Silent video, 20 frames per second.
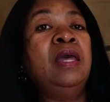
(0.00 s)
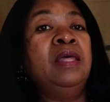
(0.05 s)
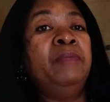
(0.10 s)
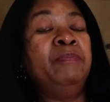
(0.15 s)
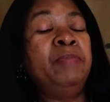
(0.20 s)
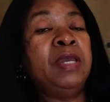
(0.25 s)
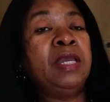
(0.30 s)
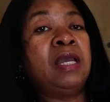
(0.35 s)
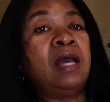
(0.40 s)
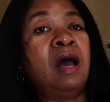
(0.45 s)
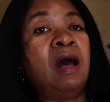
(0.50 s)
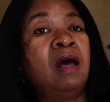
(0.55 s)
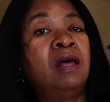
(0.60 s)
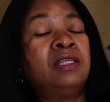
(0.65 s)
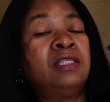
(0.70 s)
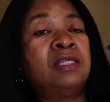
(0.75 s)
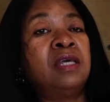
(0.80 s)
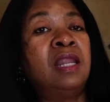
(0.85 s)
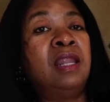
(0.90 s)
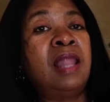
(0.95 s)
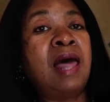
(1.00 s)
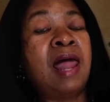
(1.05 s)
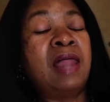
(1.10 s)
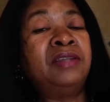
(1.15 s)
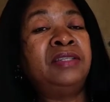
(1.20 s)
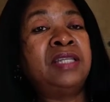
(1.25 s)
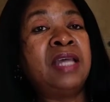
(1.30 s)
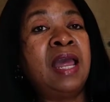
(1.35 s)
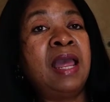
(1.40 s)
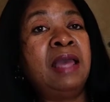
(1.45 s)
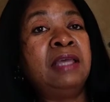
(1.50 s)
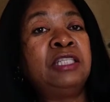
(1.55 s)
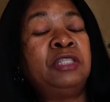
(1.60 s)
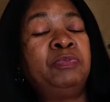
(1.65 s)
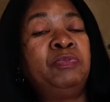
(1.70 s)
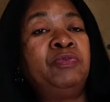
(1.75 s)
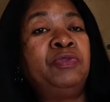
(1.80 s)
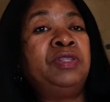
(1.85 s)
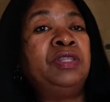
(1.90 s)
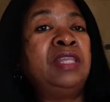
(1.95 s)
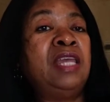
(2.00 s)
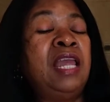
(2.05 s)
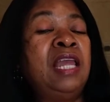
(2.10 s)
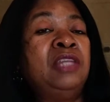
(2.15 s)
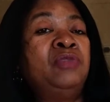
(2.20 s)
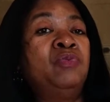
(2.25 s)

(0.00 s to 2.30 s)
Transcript: Because a lot of times things